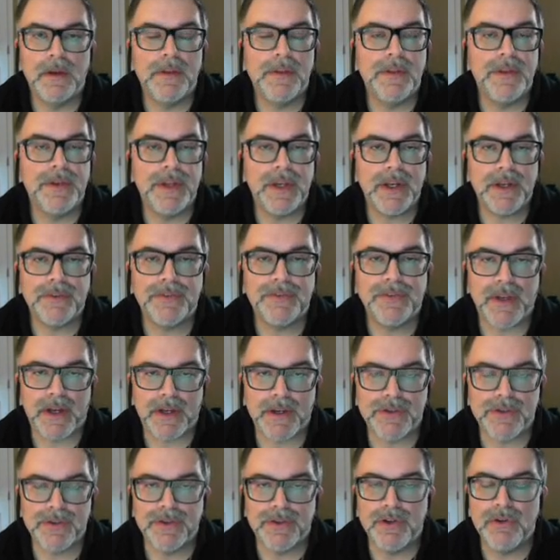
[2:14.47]
The next
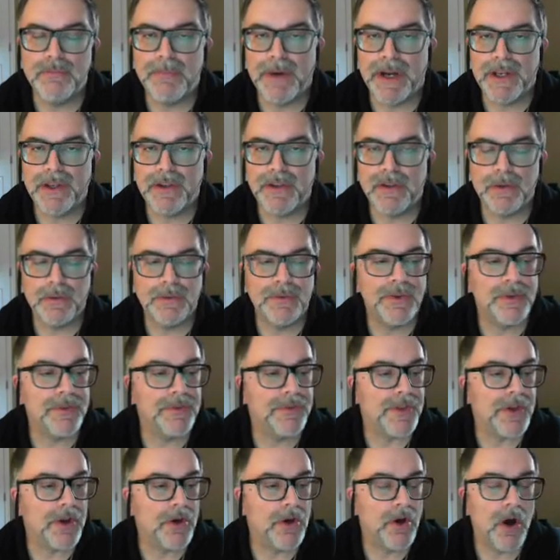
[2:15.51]
section you might use
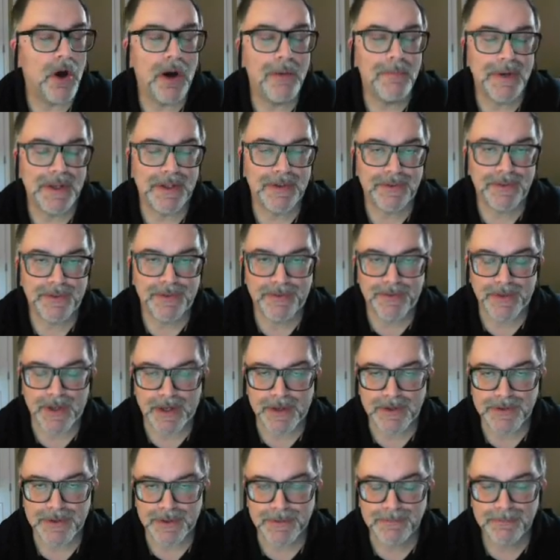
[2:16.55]
is the comments
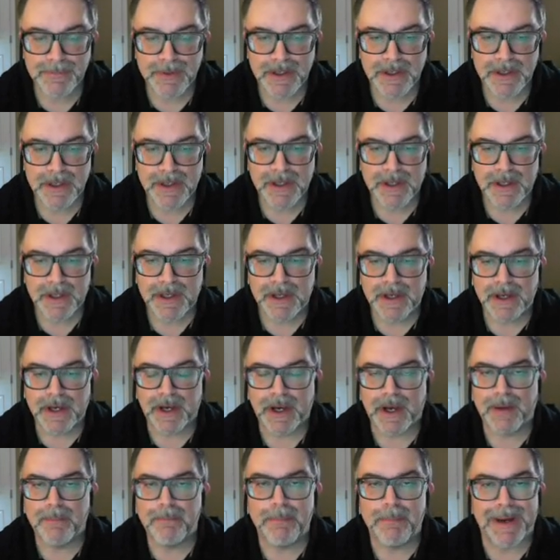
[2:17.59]
section,
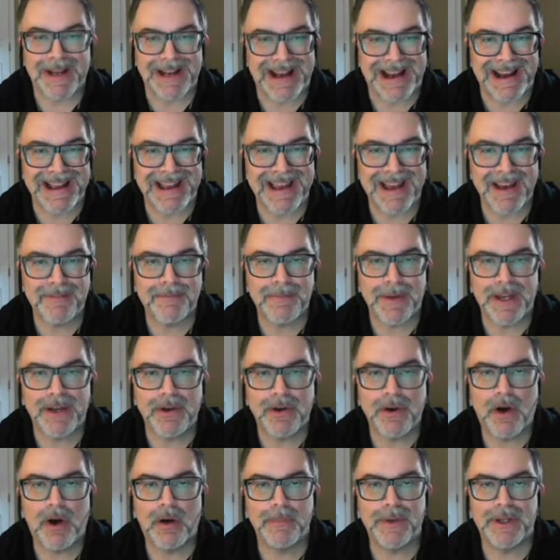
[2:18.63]
but I have my
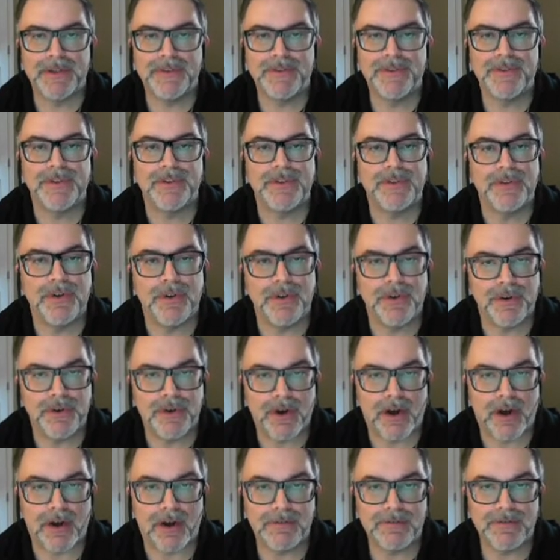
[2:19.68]
comments turned
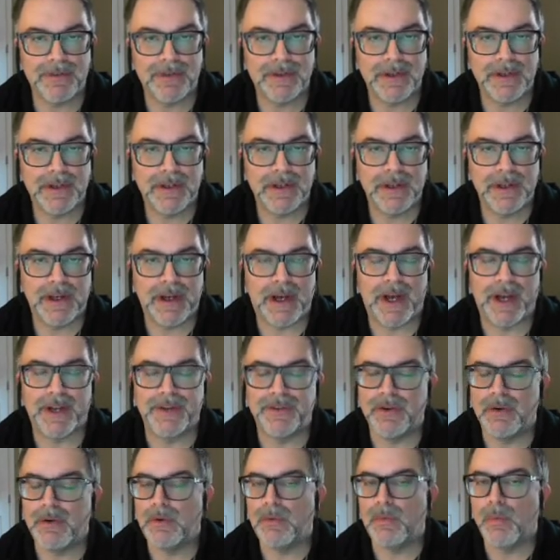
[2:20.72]
off. I
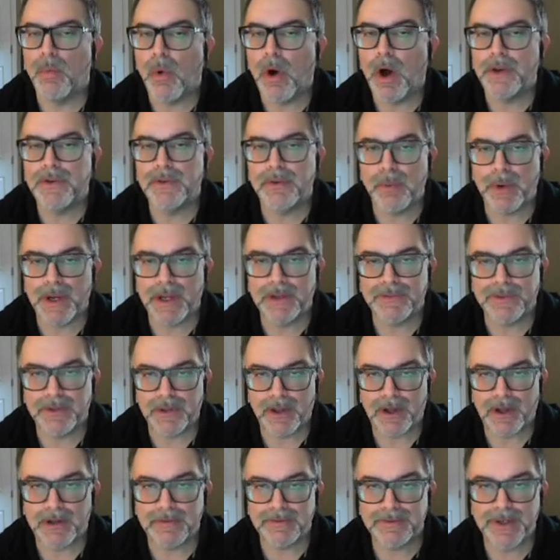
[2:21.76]
don't want to waste a
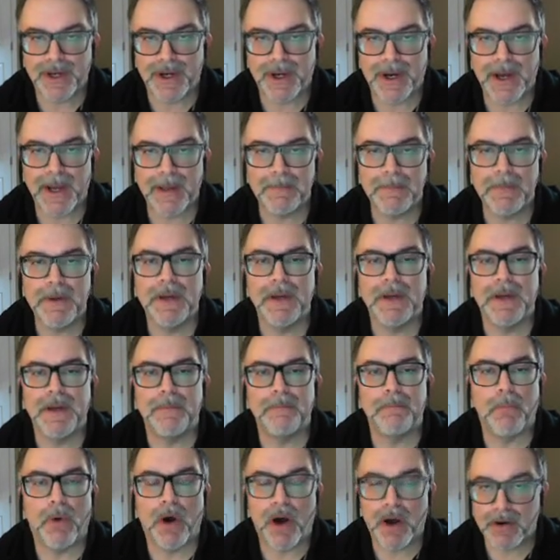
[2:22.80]
lot of time
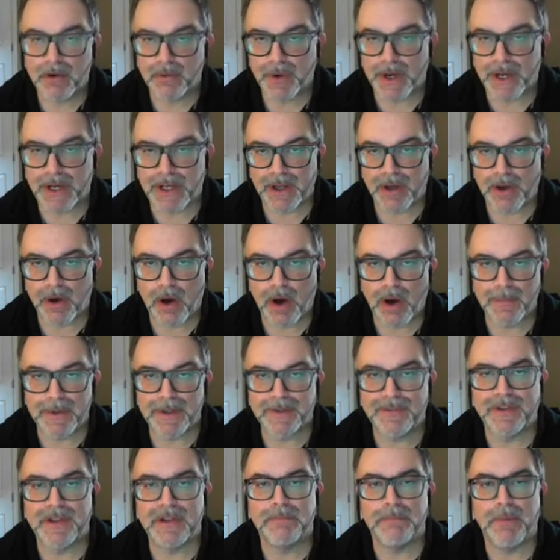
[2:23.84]
moderating
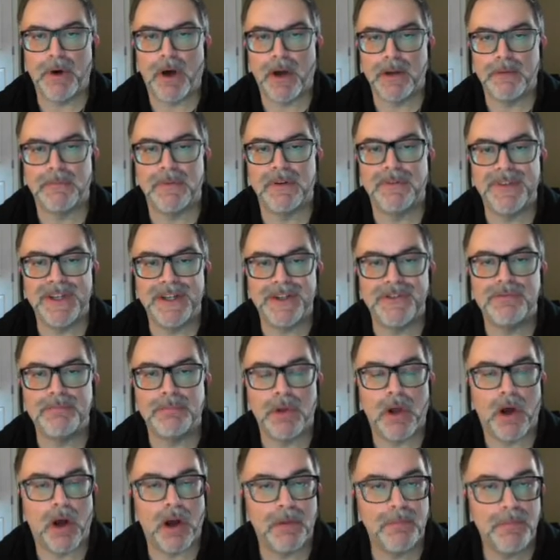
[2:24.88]
comments at the bottom of each
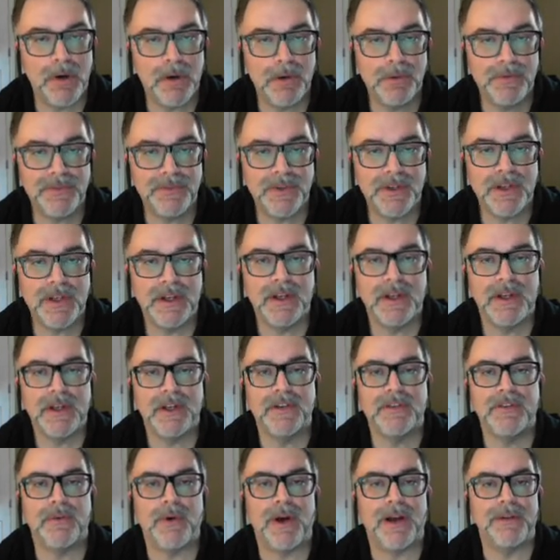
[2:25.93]
blog post,
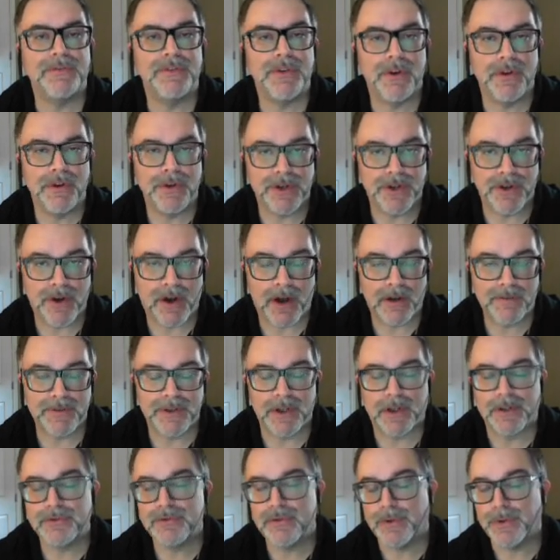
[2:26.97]
so I've turned it off,
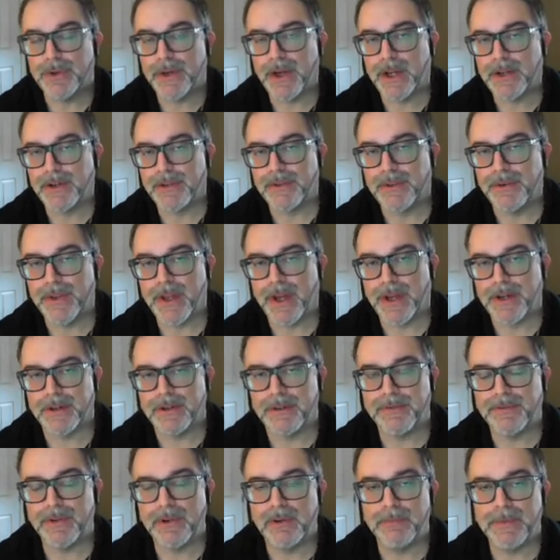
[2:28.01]
and I'll show you how to do that in
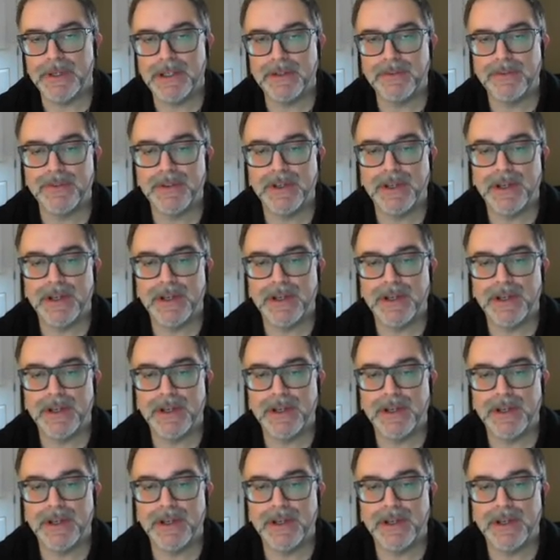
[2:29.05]
a few minutes.